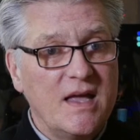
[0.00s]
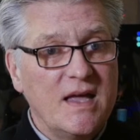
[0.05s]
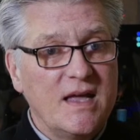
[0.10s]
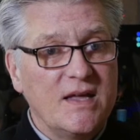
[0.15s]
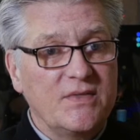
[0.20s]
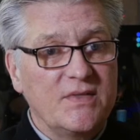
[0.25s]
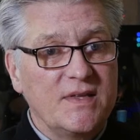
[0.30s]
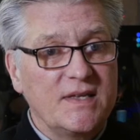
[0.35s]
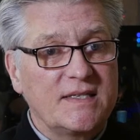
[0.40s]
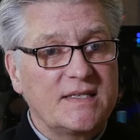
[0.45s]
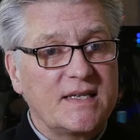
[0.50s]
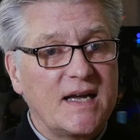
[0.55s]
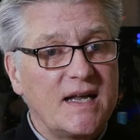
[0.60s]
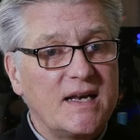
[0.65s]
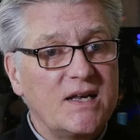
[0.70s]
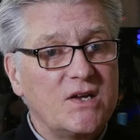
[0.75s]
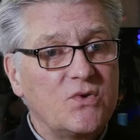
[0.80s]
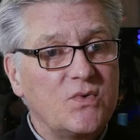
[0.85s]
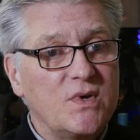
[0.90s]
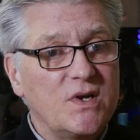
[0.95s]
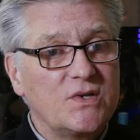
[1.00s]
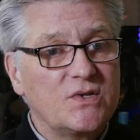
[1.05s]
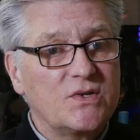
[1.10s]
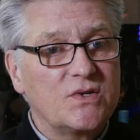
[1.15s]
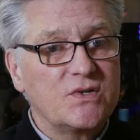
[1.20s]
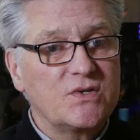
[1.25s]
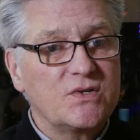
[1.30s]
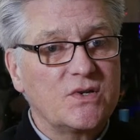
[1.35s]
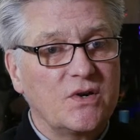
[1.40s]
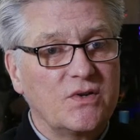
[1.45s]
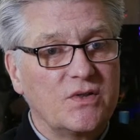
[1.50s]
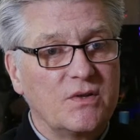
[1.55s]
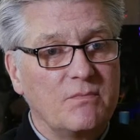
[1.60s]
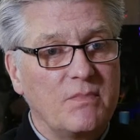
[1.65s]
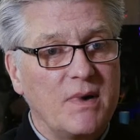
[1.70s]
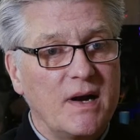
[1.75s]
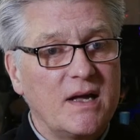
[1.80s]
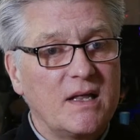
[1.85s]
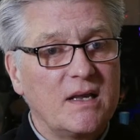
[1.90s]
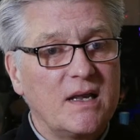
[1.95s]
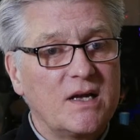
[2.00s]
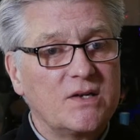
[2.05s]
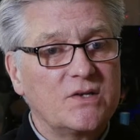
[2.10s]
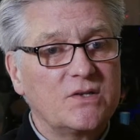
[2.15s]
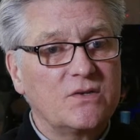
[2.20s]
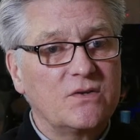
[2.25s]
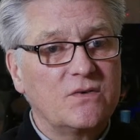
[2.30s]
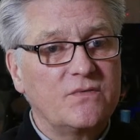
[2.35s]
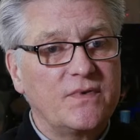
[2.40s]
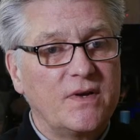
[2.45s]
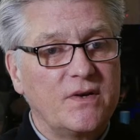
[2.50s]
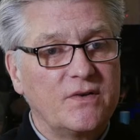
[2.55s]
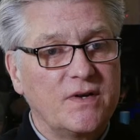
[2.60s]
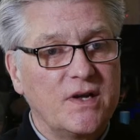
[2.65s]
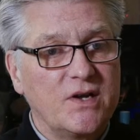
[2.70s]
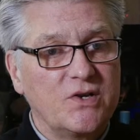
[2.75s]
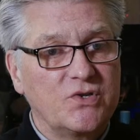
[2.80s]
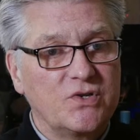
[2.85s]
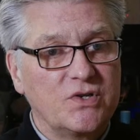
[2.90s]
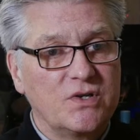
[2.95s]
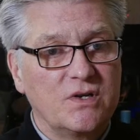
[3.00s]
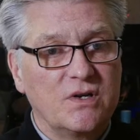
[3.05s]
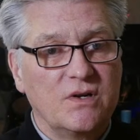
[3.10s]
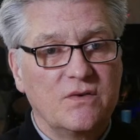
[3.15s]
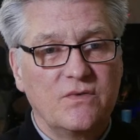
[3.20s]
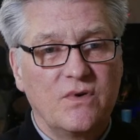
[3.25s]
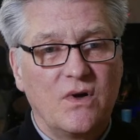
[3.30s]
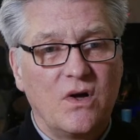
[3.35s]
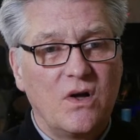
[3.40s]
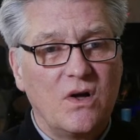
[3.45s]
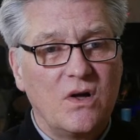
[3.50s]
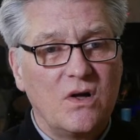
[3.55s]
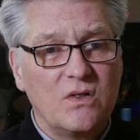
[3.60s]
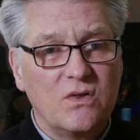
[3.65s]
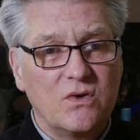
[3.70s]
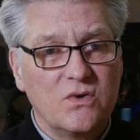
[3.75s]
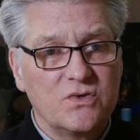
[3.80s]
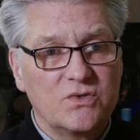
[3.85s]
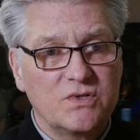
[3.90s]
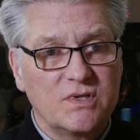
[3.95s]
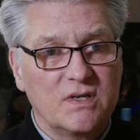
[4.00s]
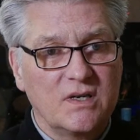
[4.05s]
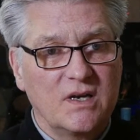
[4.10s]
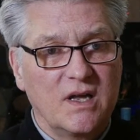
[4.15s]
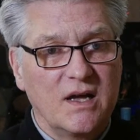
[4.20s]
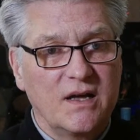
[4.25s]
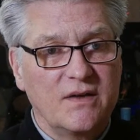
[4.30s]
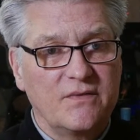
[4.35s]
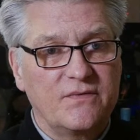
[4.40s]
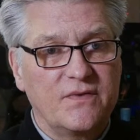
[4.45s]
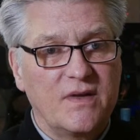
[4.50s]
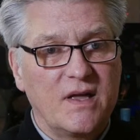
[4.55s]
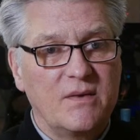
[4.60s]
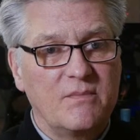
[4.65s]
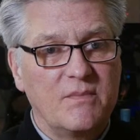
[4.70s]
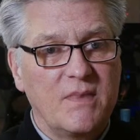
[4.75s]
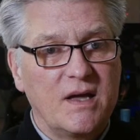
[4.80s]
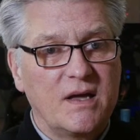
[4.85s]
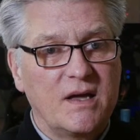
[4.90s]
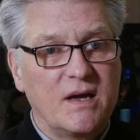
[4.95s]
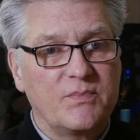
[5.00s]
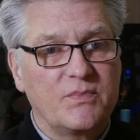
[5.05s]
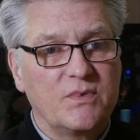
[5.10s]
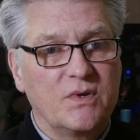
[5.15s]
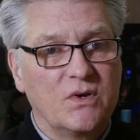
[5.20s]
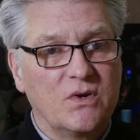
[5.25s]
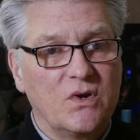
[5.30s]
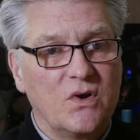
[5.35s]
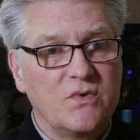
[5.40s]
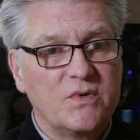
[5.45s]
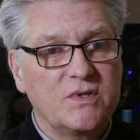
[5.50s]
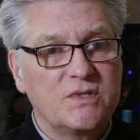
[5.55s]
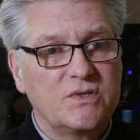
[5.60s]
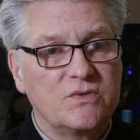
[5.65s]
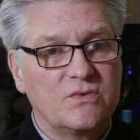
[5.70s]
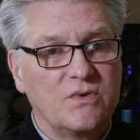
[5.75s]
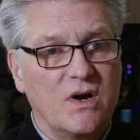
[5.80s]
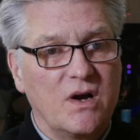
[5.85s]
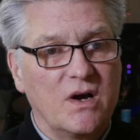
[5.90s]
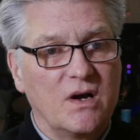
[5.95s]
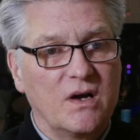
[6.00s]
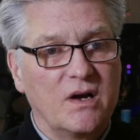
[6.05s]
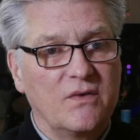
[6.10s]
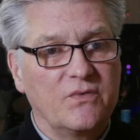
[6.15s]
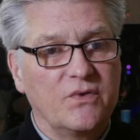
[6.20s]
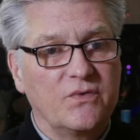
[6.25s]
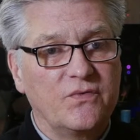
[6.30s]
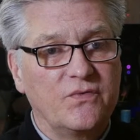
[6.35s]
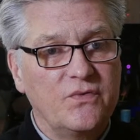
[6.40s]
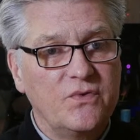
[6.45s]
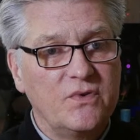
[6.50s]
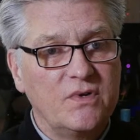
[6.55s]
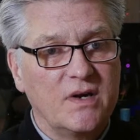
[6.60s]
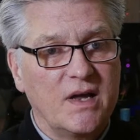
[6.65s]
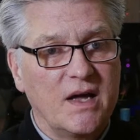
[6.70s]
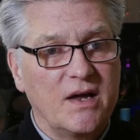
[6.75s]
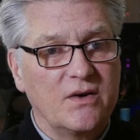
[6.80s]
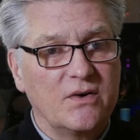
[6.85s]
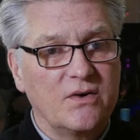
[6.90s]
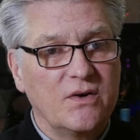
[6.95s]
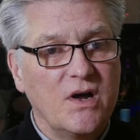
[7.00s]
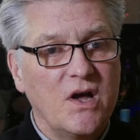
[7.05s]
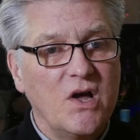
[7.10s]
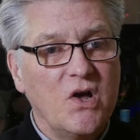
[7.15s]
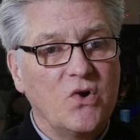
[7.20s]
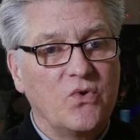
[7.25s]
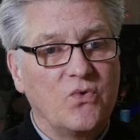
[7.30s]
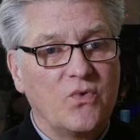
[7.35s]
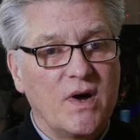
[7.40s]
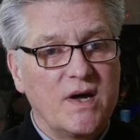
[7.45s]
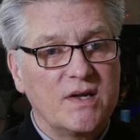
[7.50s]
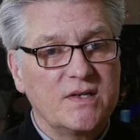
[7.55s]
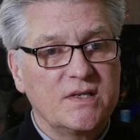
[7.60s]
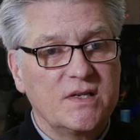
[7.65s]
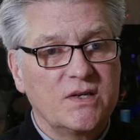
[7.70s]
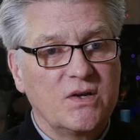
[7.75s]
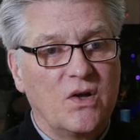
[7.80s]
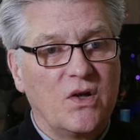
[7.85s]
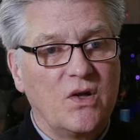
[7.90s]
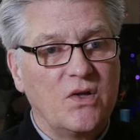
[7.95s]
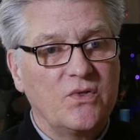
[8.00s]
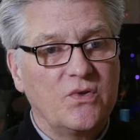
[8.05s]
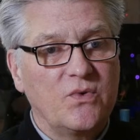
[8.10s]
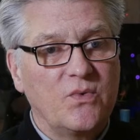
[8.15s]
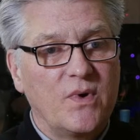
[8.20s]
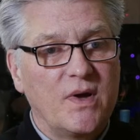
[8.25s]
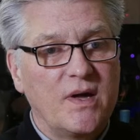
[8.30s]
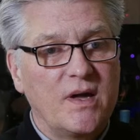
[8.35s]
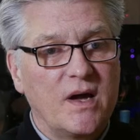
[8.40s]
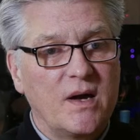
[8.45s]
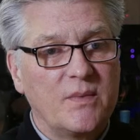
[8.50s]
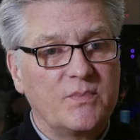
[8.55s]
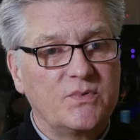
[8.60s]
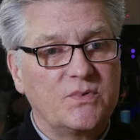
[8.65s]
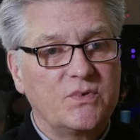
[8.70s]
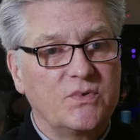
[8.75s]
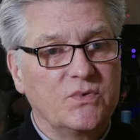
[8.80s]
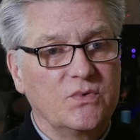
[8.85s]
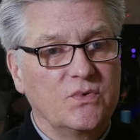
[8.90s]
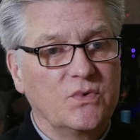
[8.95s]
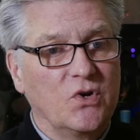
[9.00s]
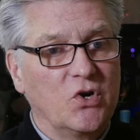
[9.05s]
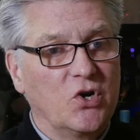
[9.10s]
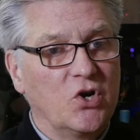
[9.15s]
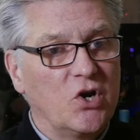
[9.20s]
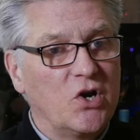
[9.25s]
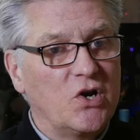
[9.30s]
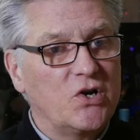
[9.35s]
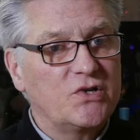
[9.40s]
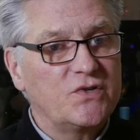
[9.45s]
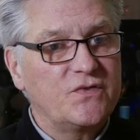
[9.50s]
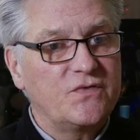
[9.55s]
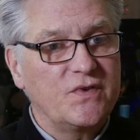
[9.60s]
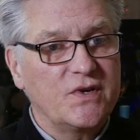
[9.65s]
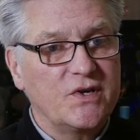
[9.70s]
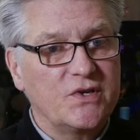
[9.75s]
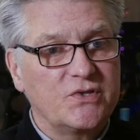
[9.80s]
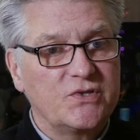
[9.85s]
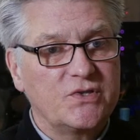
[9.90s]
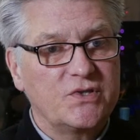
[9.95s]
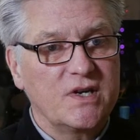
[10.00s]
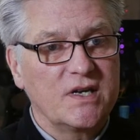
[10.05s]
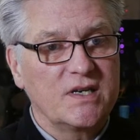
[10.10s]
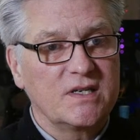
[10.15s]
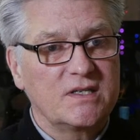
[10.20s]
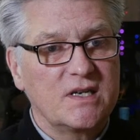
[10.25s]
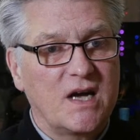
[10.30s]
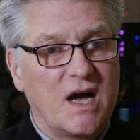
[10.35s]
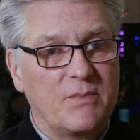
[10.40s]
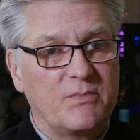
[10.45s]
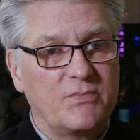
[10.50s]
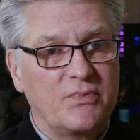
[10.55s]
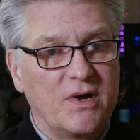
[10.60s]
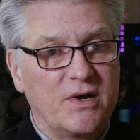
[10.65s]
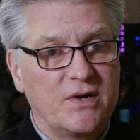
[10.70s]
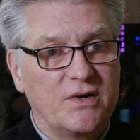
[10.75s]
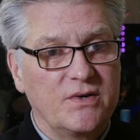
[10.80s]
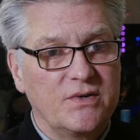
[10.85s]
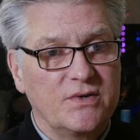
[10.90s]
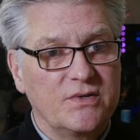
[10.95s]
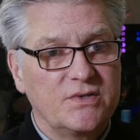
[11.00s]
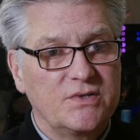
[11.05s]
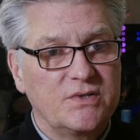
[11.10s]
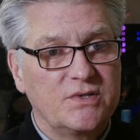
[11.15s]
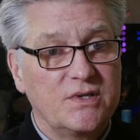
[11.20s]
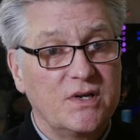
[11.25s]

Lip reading: These tiny creatures are the biological foundation of all ocean life and make up the lowest rung of the food ladder, rising all the way up to large fish and top predators.